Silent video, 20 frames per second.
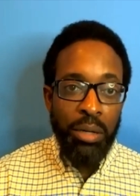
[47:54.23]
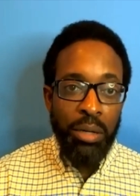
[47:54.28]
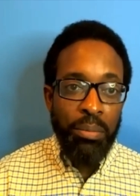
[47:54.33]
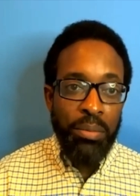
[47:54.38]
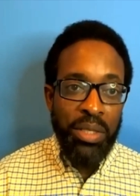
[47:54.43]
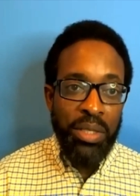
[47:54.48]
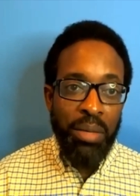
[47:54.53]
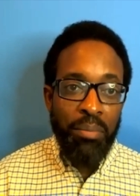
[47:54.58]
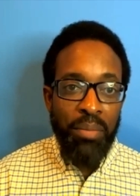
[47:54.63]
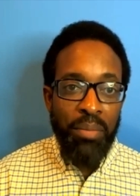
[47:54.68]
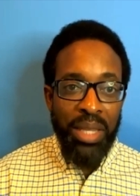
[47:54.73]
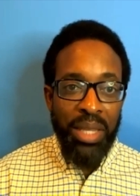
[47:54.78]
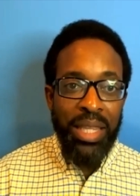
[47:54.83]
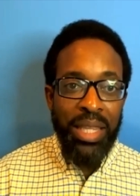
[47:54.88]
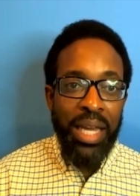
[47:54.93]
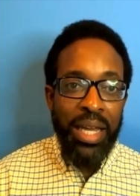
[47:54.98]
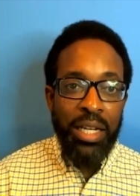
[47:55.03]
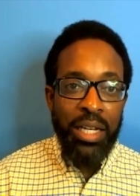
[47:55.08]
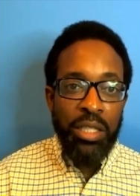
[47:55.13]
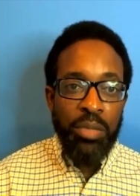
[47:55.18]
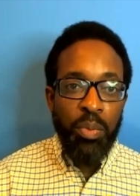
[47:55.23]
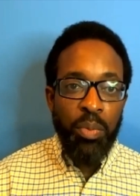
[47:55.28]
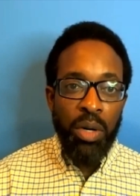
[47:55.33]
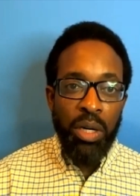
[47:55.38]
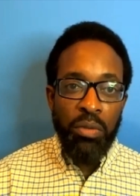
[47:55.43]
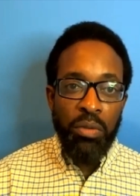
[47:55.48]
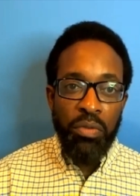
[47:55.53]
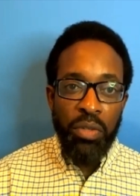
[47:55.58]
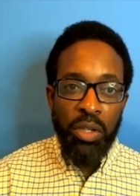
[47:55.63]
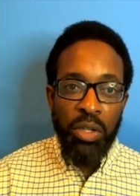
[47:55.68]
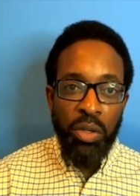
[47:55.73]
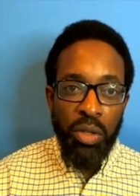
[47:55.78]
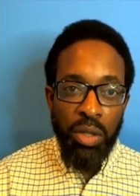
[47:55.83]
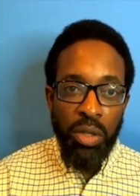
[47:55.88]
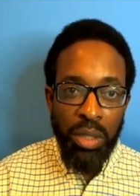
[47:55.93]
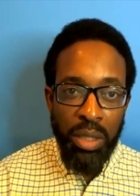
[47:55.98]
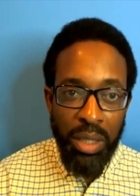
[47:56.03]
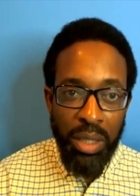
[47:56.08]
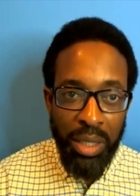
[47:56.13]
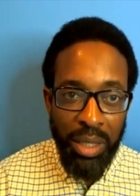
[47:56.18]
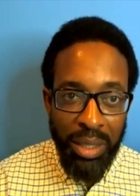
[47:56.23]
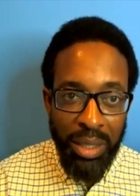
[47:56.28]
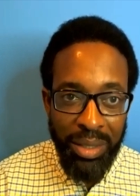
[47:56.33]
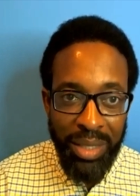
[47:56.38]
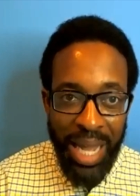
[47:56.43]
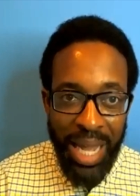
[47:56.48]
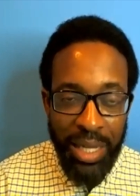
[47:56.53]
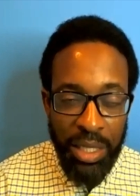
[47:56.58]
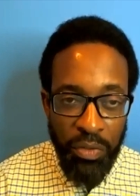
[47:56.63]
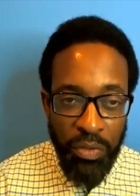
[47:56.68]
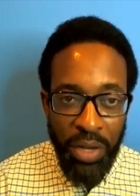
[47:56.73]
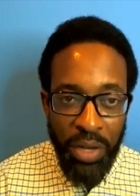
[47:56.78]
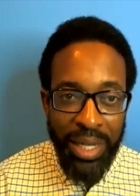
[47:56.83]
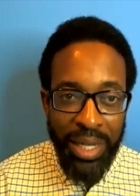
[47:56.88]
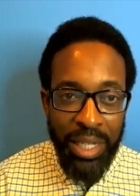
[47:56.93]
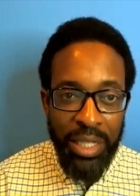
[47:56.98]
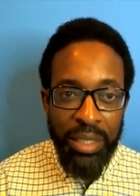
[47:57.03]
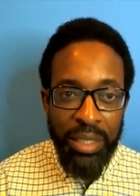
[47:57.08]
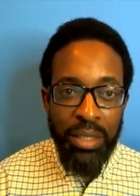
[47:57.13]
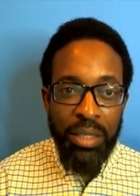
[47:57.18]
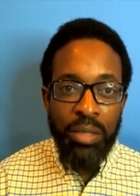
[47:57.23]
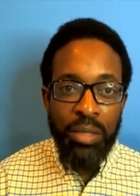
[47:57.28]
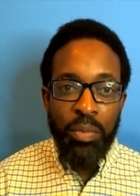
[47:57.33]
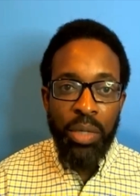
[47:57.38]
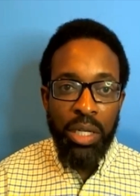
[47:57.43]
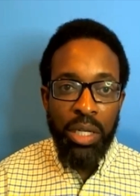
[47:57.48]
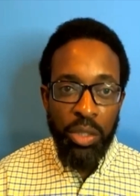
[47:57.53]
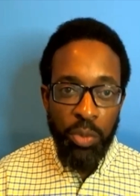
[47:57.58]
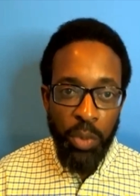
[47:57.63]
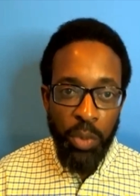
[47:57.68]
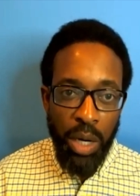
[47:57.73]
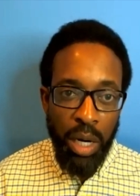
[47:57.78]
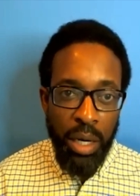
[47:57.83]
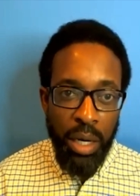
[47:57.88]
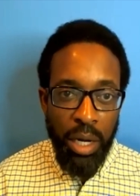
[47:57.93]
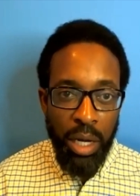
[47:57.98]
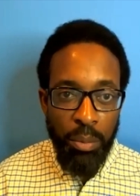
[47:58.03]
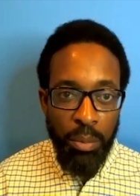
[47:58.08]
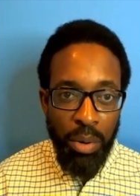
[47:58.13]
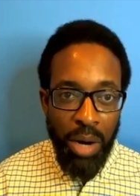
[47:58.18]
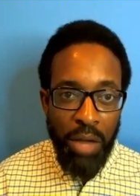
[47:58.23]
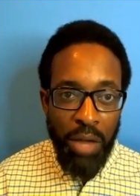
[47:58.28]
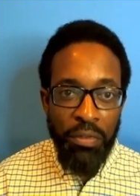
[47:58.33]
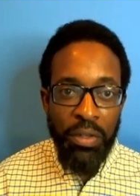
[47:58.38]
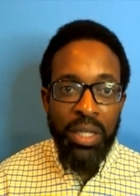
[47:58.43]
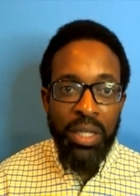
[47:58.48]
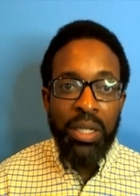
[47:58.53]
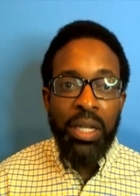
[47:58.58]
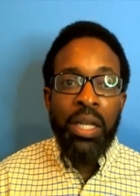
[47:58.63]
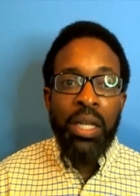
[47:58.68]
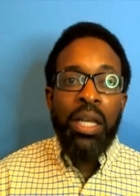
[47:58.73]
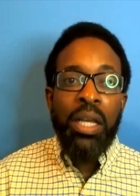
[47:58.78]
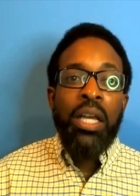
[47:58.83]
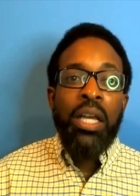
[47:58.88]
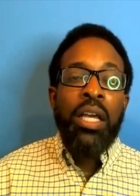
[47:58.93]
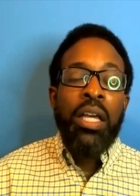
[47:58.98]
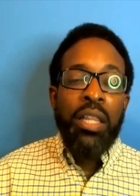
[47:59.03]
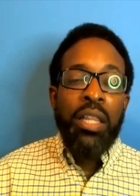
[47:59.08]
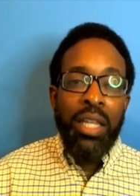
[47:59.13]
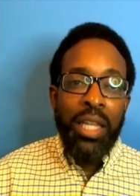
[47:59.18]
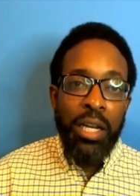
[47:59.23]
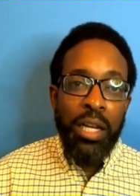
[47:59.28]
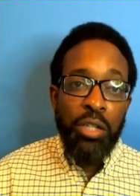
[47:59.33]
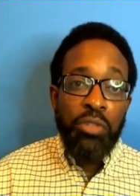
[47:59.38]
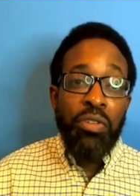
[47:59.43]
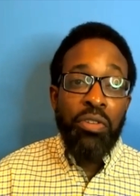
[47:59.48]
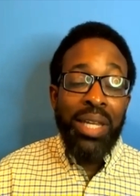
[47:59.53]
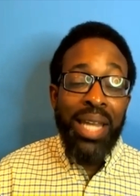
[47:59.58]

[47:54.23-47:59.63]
submit that as part of your tax filings, because we are a nonprofit, the letters for